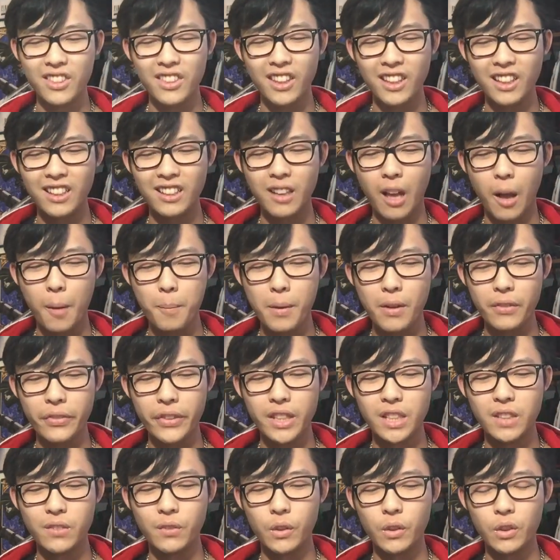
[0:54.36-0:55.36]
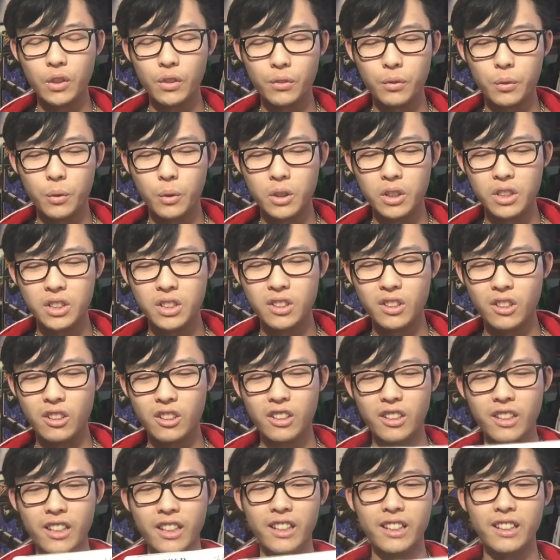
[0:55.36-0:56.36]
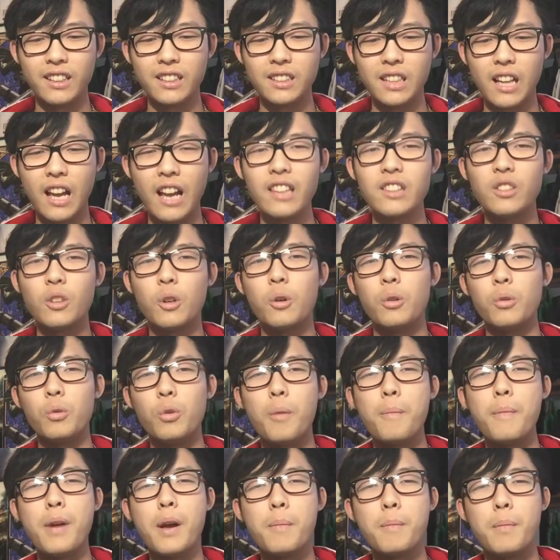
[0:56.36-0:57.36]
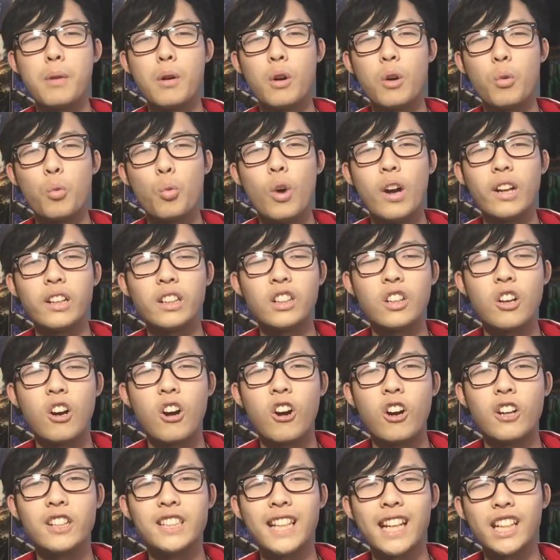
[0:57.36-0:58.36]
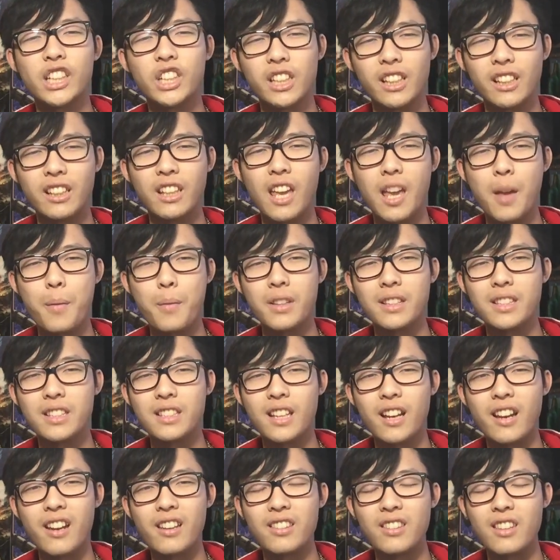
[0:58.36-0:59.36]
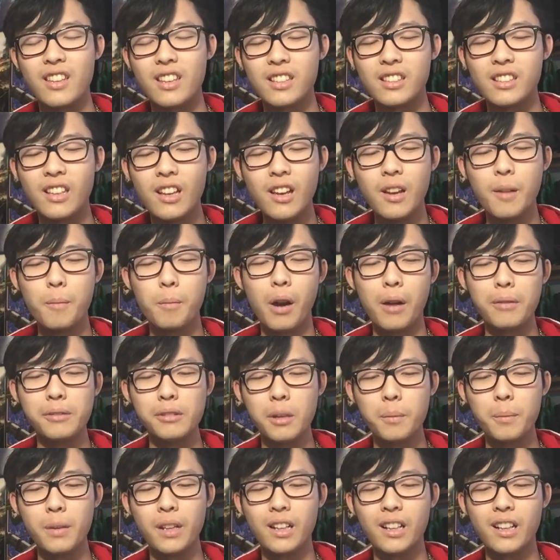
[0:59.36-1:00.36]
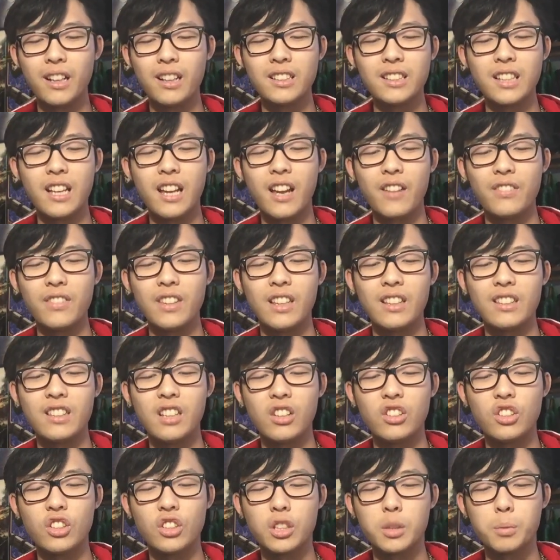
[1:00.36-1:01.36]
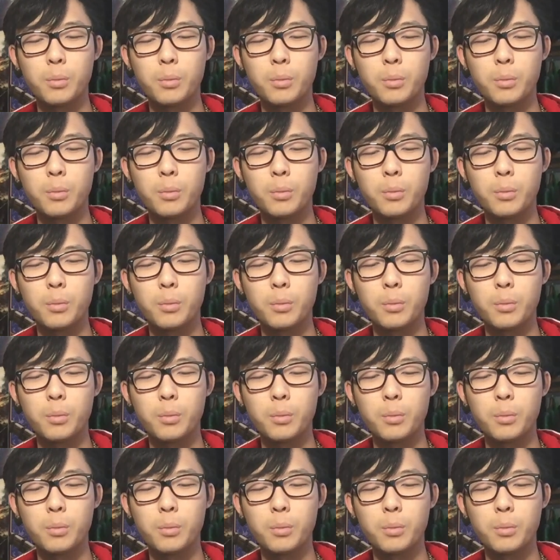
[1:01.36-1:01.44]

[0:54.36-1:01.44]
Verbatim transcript: thing about this Fusion Force starter deck is I don't remember what cards actually came inside these. Probably because I have the attention